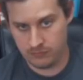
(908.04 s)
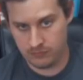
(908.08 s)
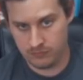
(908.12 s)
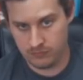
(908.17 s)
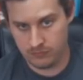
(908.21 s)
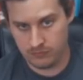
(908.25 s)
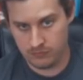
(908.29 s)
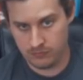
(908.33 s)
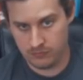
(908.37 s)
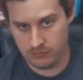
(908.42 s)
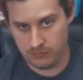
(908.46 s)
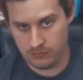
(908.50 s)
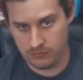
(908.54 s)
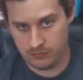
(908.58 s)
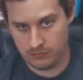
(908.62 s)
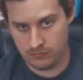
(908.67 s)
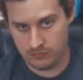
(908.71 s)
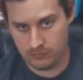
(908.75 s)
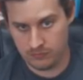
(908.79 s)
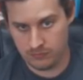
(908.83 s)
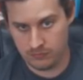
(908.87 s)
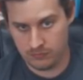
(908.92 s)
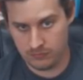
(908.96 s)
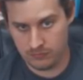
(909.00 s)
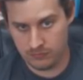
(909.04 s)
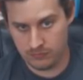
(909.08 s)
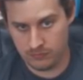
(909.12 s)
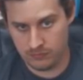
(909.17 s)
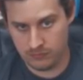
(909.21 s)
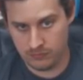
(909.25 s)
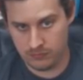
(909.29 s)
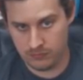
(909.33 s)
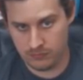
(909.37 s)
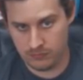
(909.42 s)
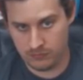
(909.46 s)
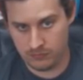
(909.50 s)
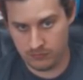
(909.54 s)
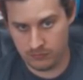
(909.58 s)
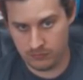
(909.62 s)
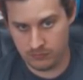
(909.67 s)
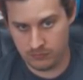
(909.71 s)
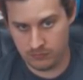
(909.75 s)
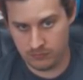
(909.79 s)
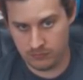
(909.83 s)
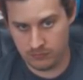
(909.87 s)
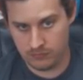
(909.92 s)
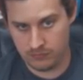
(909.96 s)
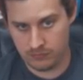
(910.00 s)

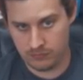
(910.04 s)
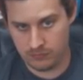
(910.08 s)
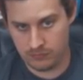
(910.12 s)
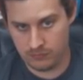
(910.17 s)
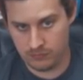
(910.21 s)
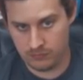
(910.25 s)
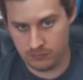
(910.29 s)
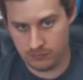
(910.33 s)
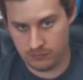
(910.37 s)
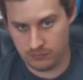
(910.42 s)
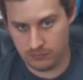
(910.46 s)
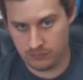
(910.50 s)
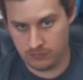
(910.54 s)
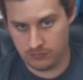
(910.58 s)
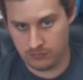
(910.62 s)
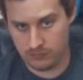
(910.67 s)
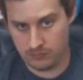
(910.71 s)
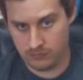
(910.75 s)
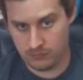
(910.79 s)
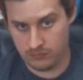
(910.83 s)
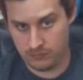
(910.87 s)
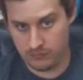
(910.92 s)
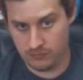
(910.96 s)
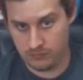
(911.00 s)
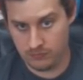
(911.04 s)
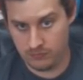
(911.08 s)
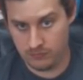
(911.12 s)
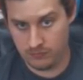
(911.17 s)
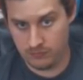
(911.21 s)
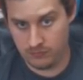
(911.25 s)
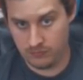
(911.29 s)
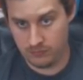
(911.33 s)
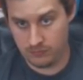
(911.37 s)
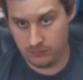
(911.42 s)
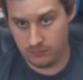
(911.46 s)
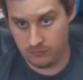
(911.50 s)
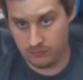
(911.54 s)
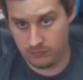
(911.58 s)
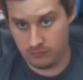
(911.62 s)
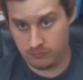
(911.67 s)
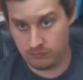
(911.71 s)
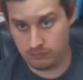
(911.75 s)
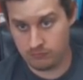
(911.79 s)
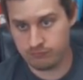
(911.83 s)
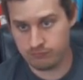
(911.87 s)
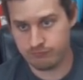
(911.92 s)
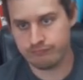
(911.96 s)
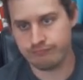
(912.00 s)

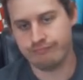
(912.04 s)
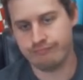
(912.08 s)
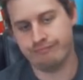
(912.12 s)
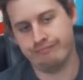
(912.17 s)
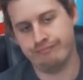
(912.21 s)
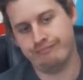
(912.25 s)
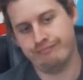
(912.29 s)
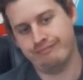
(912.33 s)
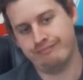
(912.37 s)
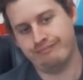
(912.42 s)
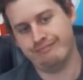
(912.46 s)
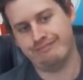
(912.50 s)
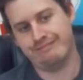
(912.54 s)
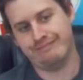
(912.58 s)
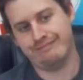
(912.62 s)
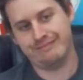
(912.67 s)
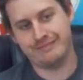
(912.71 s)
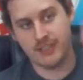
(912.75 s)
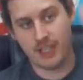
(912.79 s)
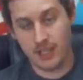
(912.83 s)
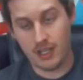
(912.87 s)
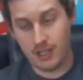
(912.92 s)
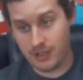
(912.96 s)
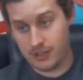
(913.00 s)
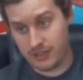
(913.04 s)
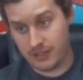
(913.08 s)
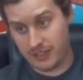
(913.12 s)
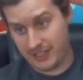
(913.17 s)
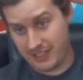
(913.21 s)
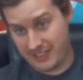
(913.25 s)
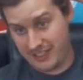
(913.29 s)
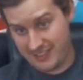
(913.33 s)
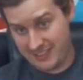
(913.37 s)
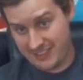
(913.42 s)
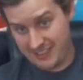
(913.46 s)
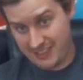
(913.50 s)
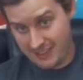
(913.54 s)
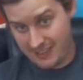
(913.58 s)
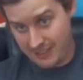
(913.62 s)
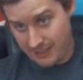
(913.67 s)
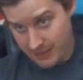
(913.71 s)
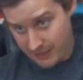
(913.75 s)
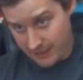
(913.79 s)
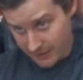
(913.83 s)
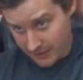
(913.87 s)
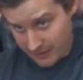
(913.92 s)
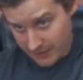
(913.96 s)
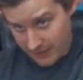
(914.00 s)

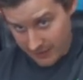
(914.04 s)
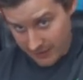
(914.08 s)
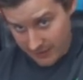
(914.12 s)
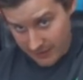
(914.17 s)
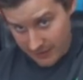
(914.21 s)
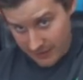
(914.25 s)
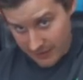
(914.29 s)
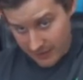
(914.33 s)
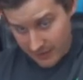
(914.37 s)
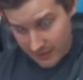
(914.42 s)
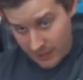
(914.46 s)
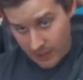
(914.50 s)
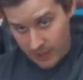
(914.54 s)
[no speech]